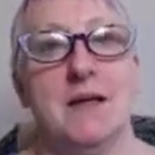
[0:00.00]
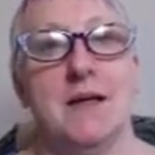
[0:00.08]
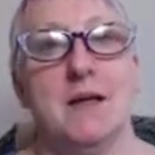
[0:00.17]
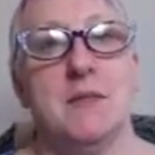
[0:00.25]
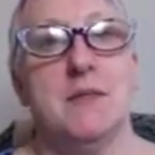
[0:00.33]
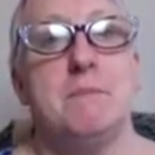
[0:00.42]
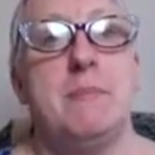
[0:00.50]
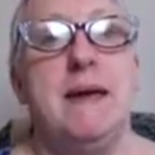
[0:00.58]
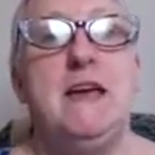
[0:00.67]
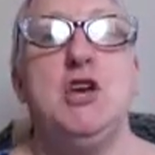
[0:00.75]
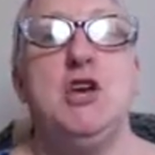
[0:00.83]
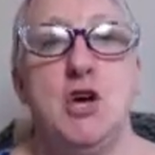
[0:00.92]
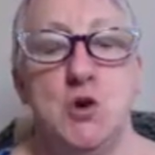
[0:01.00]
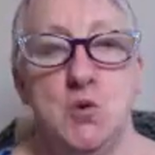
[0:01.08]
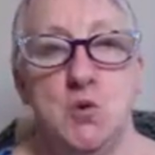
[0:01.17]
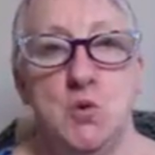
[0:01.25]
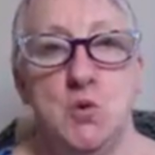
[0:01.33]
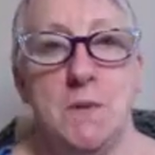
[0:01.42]
The be
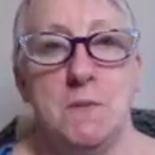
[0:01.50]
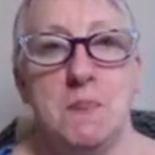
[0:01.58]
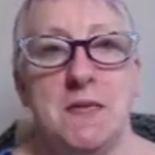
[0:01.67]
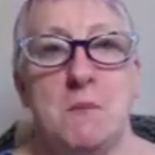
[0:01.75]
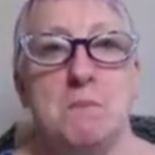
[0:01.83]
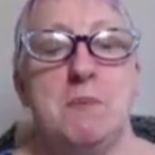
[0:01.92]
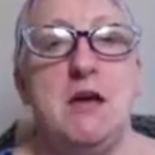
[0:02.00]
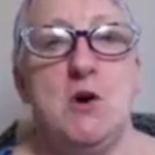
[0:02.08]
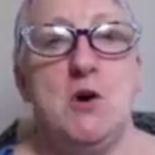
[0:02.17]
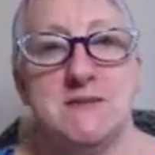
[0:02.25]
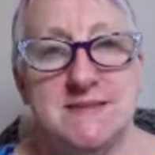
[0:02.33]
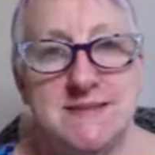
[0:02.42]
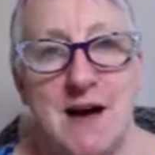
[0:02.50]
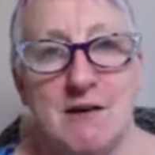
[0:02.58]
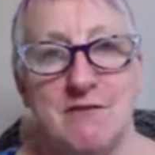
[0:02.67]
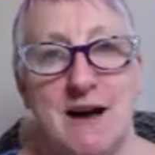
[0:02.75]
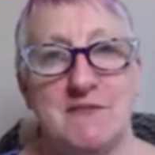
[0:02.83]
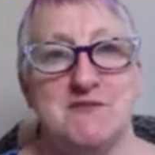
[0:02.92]
you, yeah, be
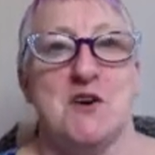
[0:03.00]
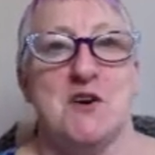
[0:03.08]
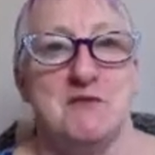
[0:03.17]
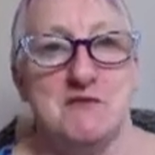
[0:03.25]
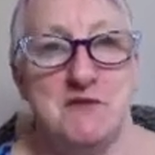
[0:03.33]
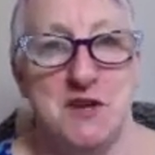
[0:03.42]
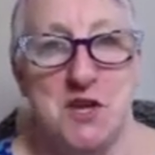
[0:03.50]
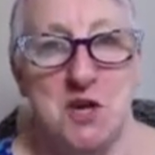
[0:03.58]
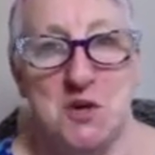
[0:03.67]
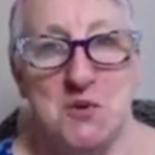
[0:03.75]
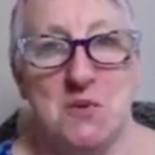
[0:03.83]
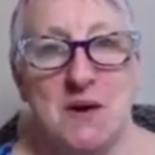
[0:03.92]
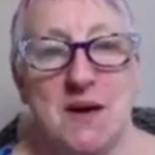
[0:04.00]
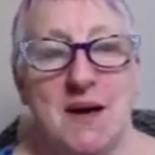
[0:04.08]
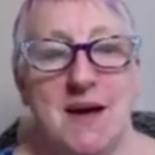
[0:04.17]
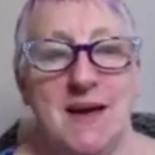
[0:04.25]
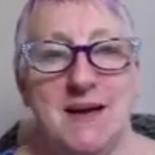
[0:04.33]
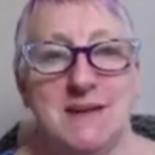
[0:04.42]
yourself, have time for you
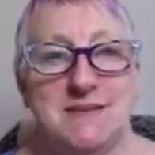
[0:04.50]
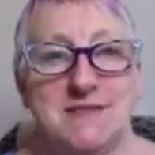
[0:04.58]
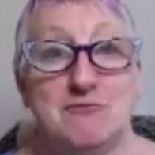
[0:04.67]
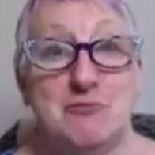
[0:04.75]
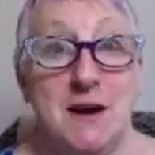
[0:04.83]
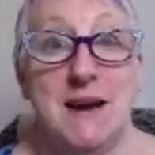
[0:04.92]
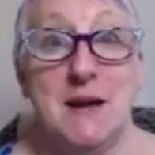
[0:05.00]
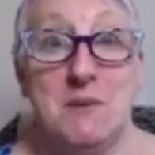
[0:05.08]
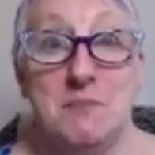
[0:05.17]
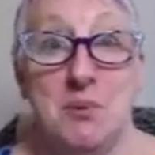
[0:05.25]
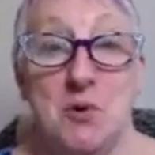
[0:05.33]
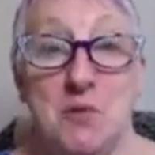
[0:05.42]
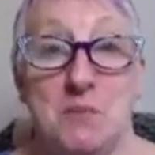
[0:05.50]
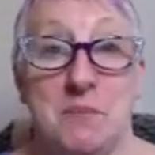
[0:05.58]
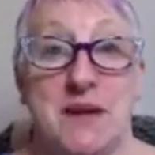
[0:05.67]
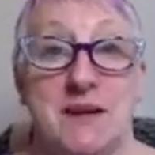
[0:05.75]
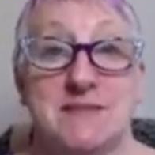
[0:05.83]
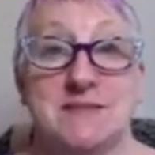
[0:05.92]
is really important,
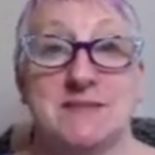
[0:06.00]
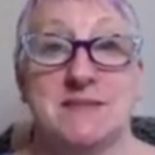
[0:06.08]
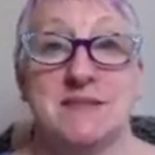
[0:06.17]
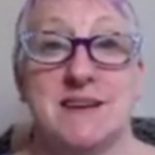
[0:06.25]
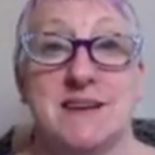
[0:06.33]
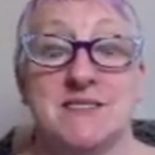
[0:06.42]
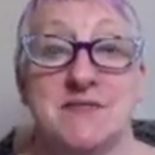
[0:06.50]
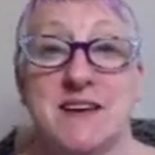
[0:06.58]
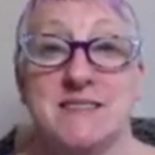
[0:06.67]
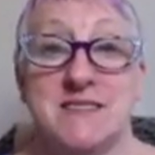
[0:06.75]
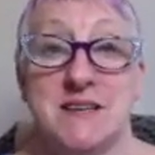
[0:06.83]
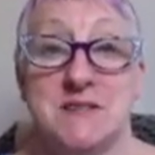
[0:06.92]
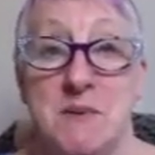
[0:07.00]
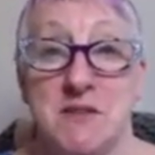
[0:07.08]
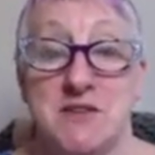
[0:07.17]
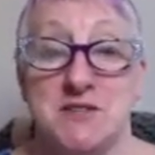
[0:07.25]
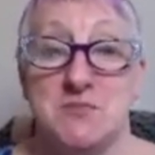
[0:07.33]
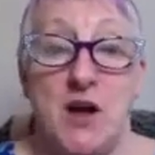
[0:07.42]
because let's face it, as
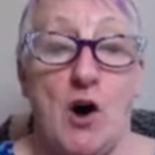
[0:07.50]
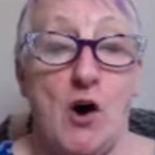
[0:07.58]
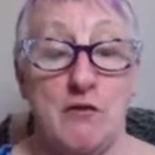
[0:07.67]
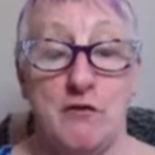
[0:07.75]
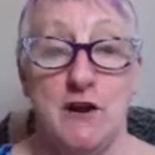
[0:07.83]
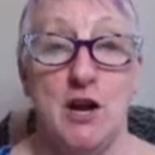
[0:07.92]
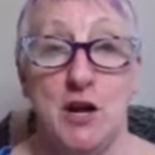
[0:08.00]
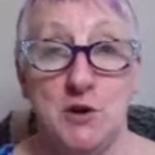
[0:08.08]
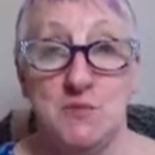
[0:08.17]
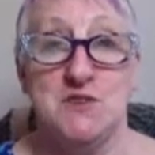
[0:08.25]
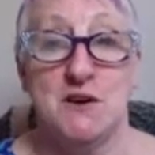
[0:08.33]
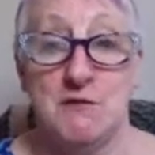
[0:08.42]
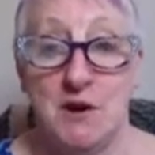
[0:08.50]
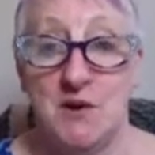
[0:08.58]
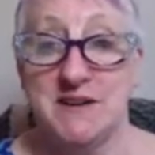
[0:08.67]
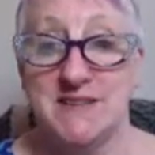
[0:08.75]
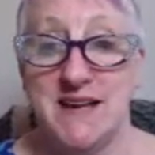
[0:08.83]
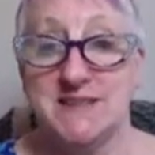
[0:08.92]
mothers, we often lose our own
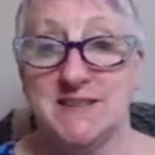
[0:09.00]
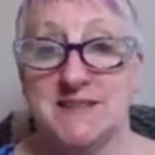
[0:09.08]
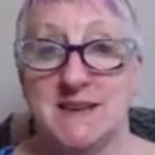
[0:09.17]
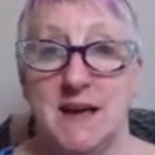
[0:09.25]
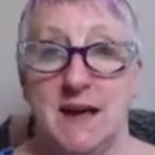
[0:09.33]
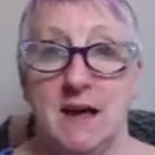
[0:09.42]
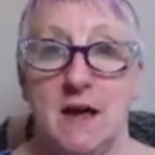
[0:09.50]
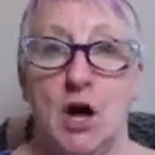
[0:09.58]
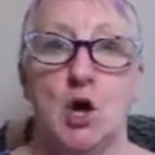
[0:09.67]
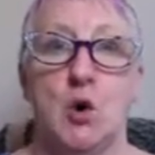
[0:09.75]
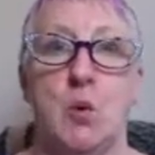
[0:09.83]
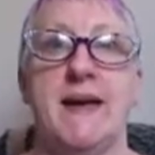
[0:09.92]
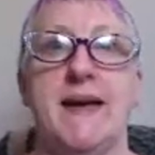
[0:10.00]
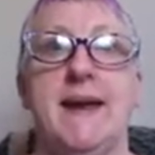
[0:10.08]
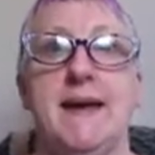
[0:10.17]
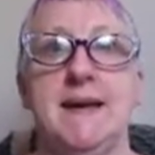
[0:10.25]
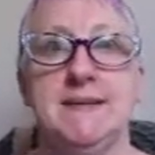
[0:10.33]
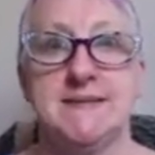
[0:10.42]
identity. Quick and
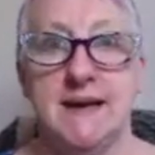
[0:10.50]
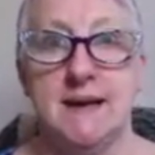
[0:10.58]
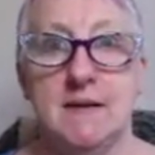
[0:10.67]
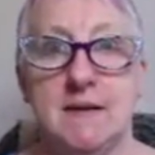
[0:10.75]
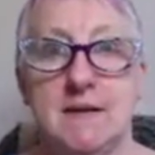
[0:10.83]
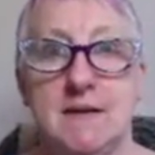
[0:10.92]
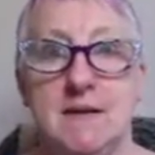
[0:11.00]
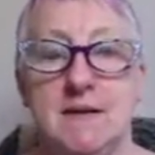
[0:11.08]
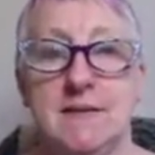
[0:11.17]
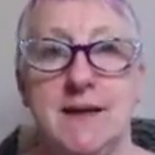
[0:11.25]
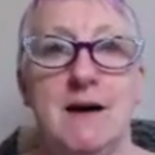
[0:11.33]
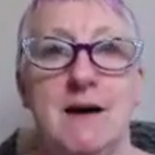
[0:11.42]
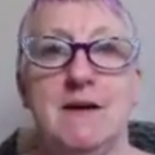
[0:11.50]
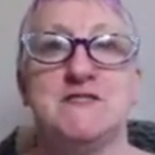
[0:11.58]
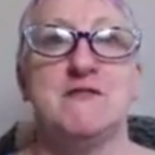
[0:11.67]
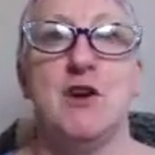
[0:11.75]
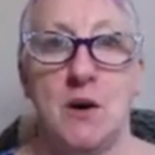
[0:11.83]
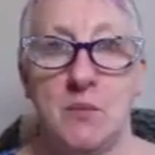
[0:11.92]
easy. Their life's
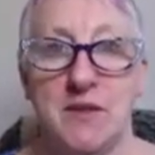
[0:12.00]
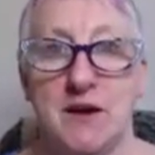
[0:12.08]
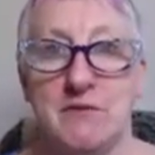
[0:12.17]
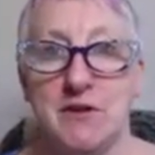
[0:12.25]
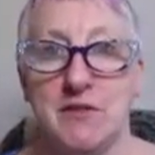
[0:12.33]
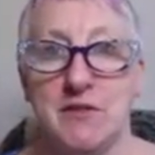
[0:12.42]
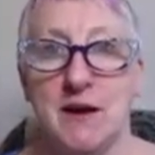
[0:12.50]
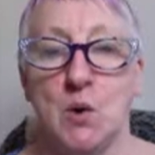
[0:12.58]
full up with everything.